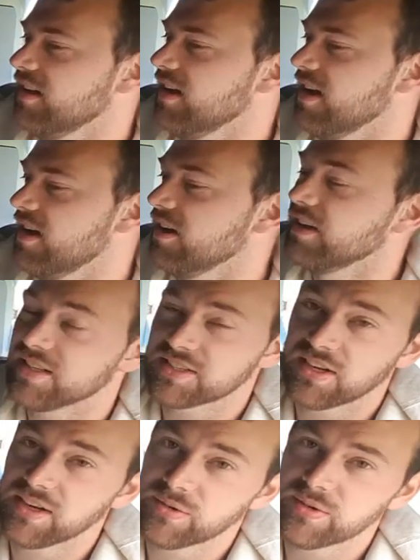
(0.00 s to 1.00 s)
It's
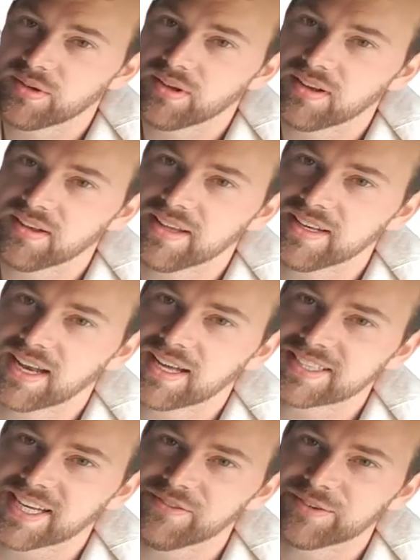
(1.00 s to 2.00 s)
not, in
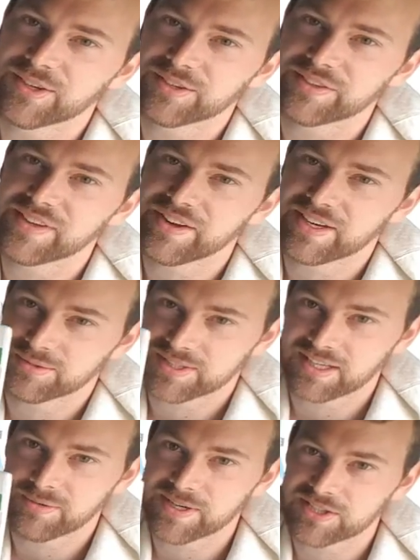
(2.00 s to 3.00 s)
landscape photography you end up
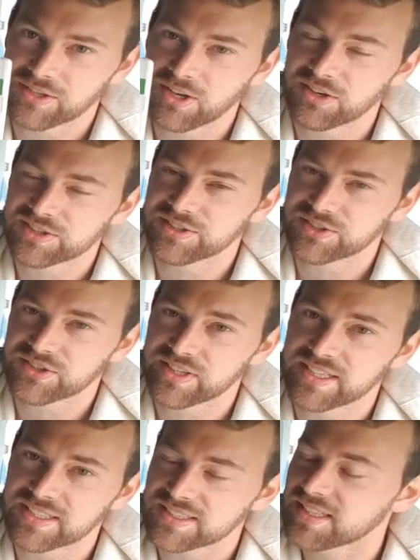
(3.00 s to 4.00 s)
taking a picture of lots of
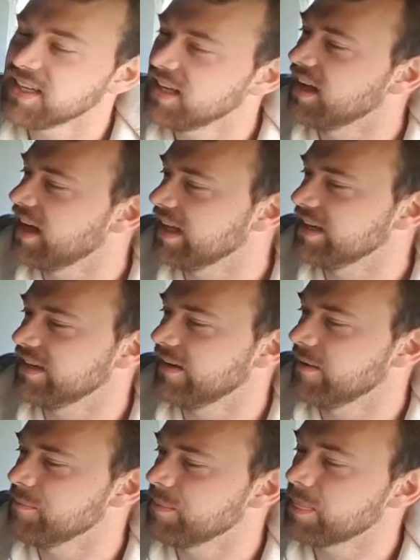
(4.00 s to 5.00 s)
trees, and
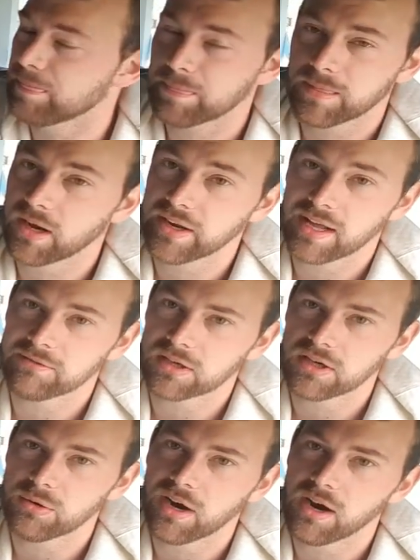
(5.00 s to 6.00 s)
I don't have a
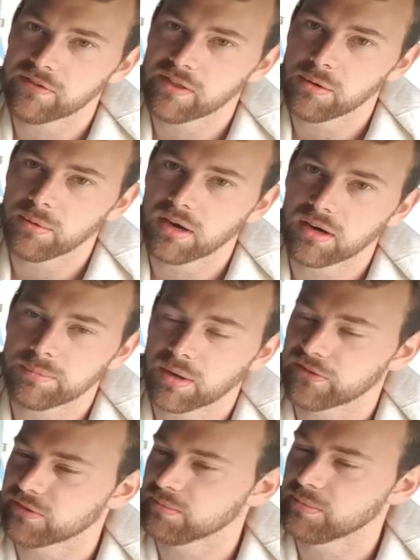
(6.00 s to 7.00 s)
clue what half of them are,
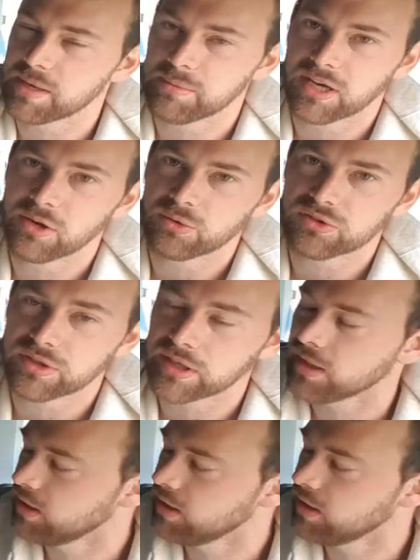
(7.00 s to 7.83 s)
apart from maybe an oak tree.